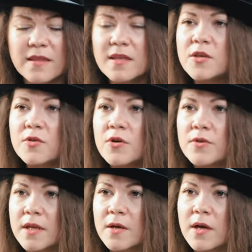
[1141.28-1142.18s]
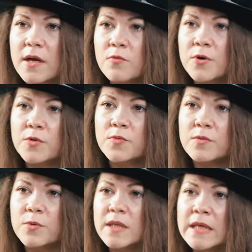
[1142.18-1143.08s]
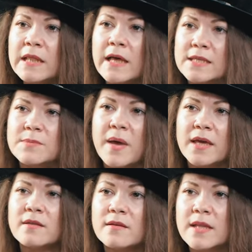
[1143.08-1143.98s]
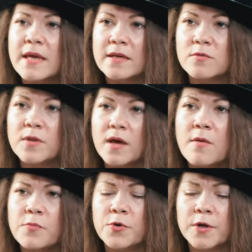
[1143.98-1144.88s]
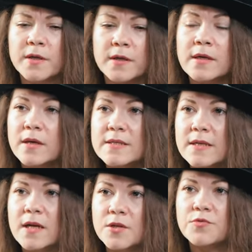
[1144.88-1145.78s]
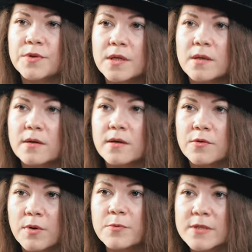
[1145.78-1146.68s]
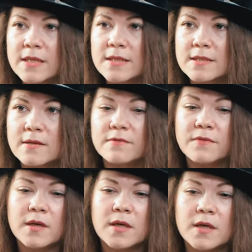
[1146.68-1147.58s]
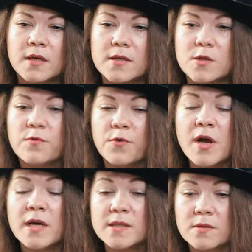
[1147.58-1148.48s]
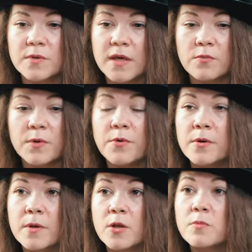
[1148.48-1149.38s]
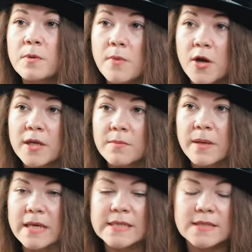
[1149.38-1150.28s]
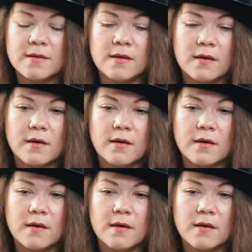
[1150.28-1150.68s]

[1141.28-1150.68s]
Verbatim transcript: I think you know that I, I, worked with with Elance back in the day and with Upwork as a country uh, representative. So for us, we, we were a global marketplace,